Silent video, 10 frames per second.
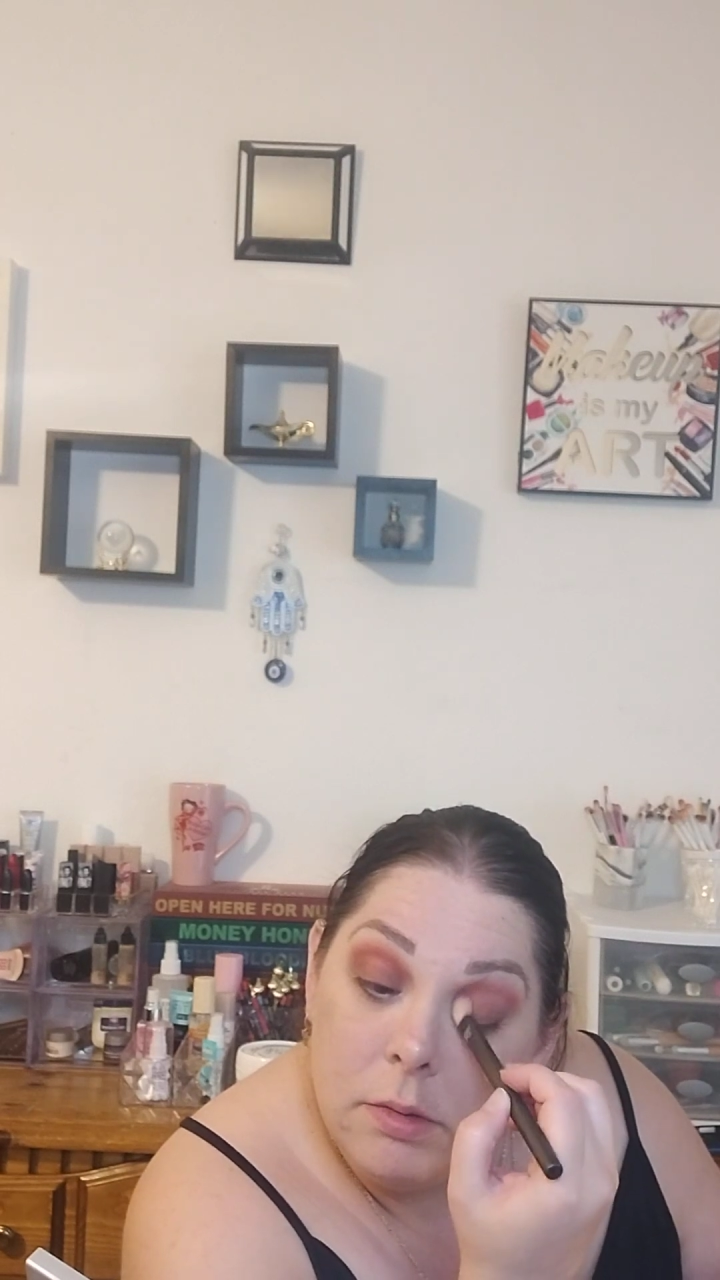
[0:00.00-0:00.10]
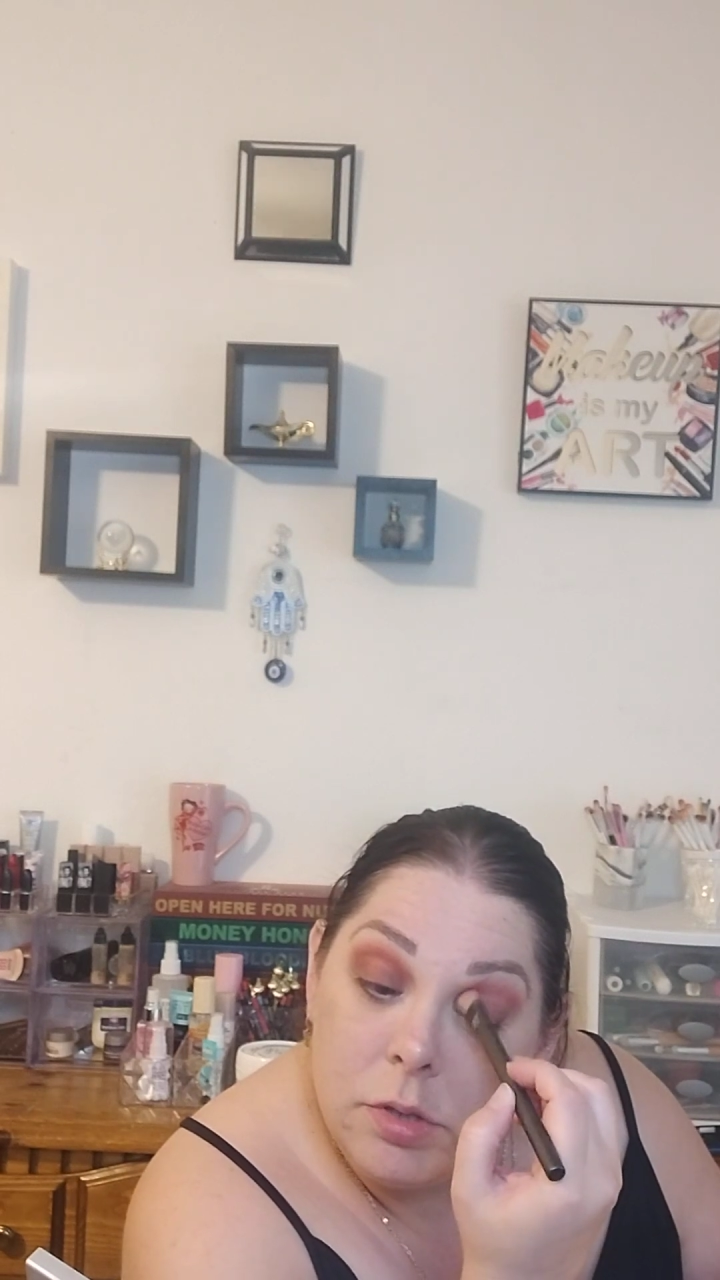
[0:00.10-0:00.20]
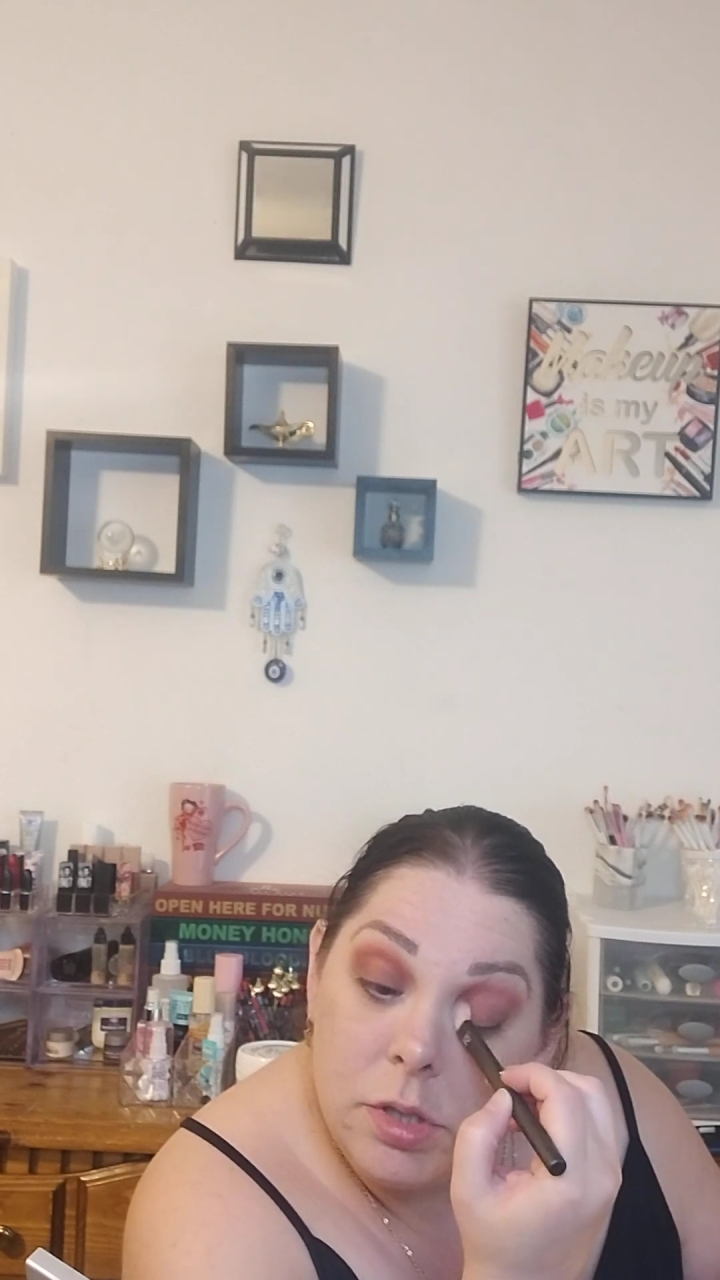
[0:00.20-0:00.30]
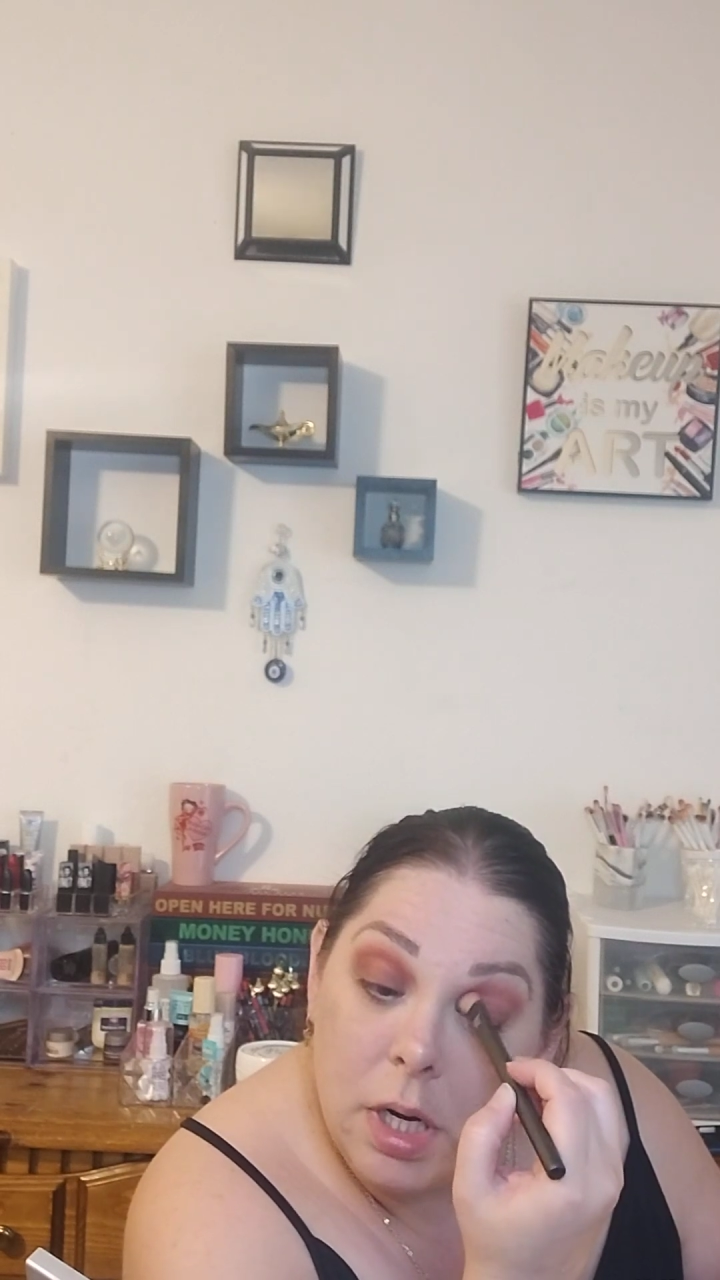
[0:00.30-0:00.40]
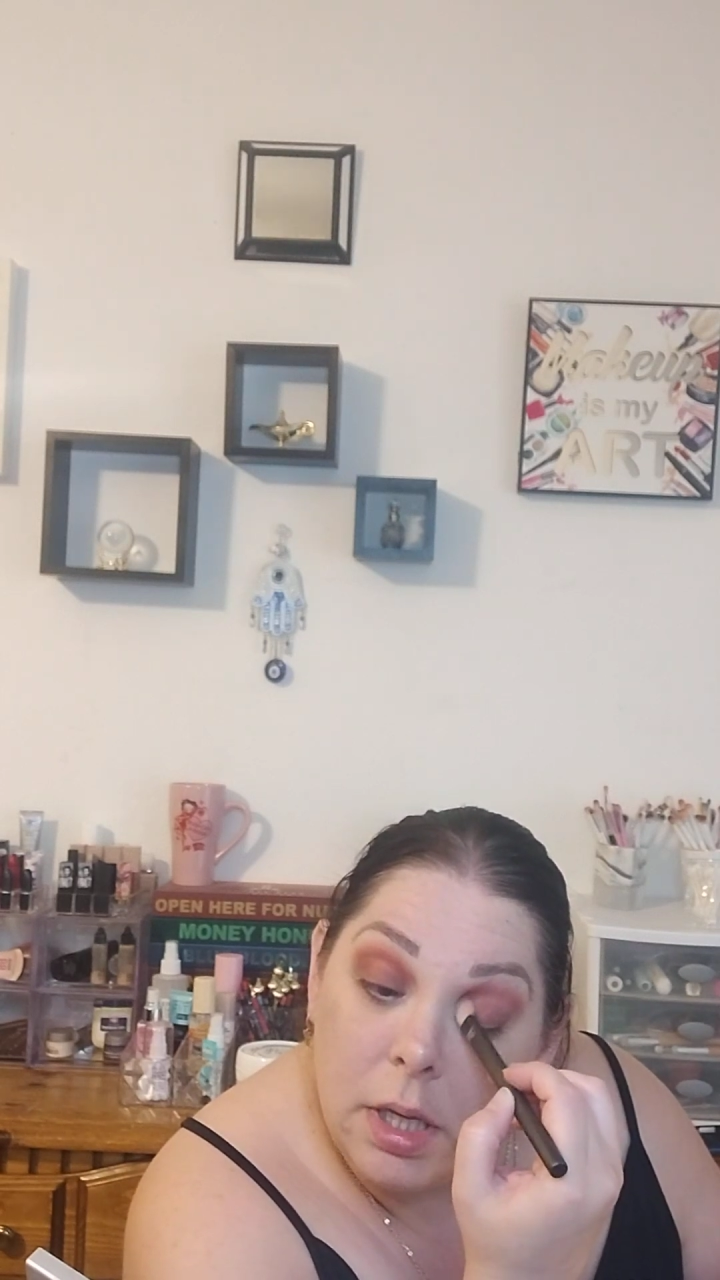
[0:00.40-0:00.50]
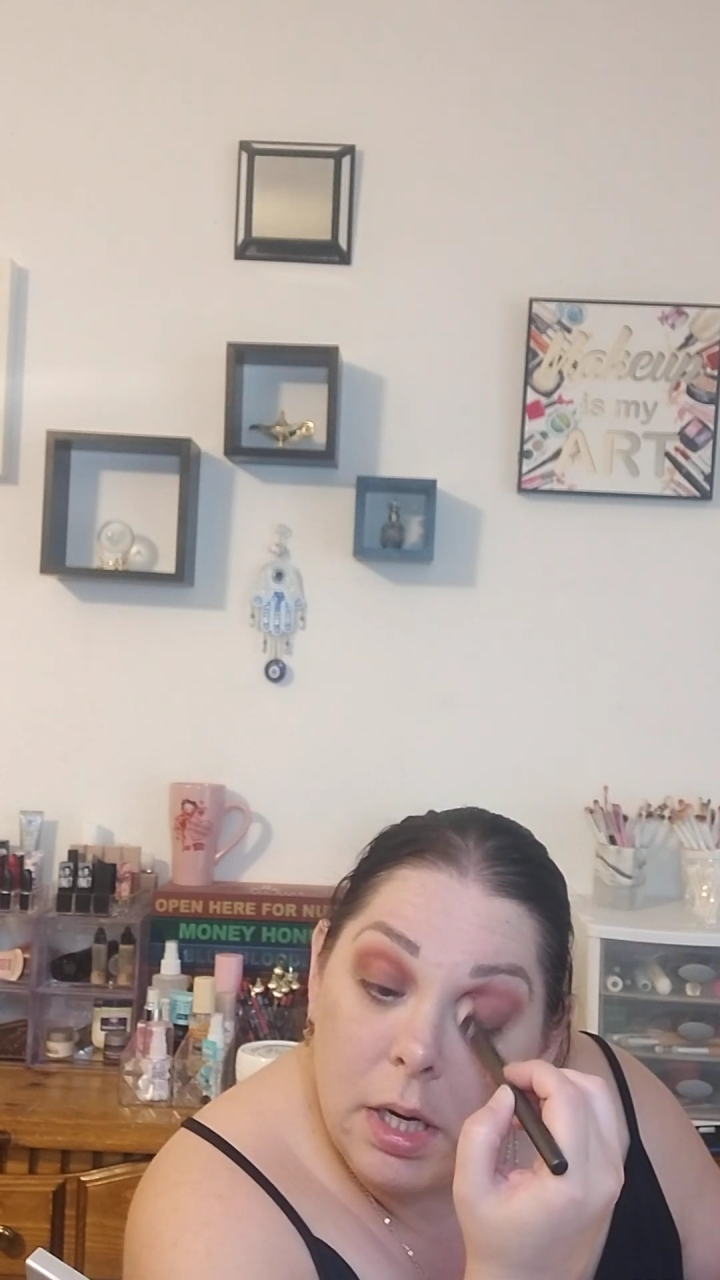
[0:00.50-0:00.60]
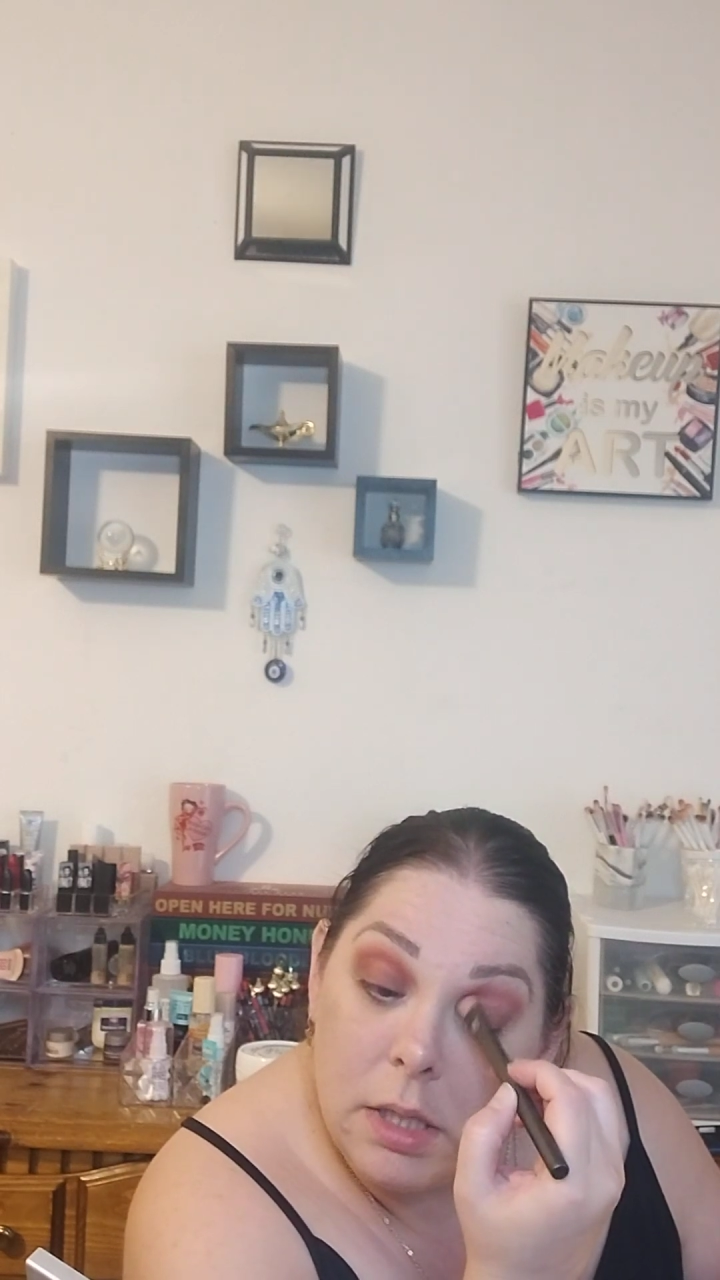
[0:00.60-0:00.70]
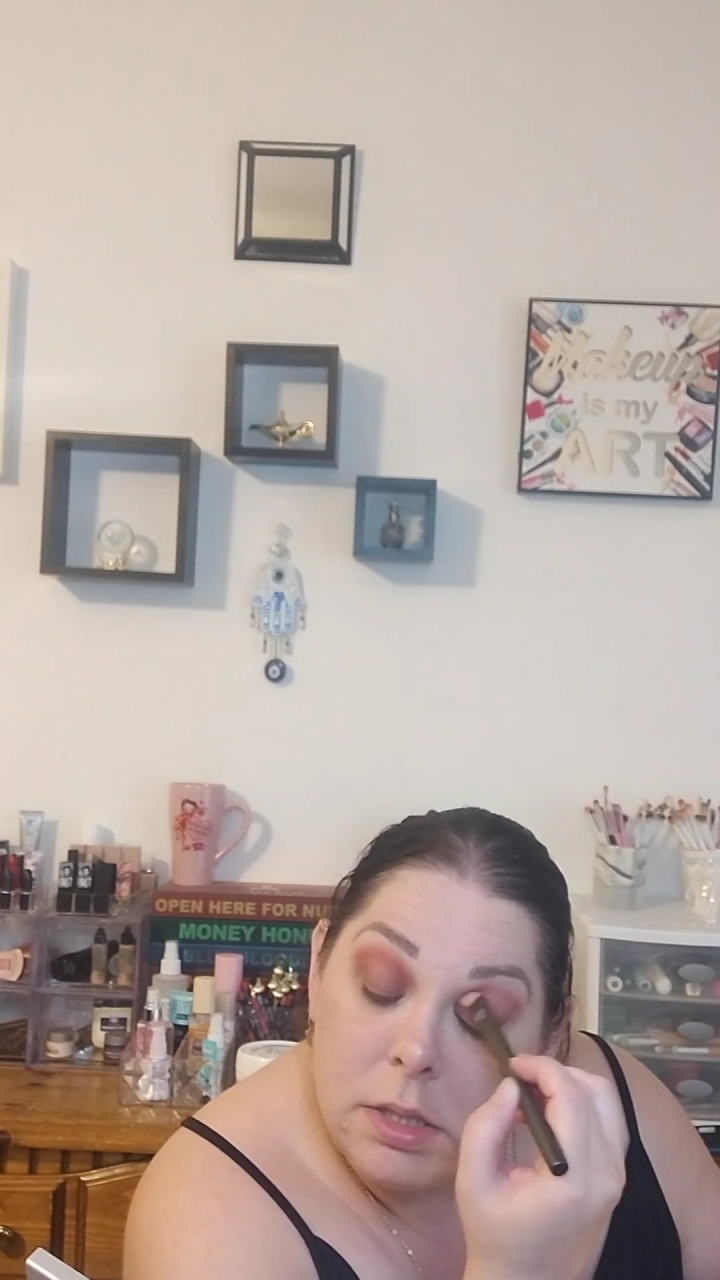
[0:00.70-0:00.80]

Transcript: Just trying to get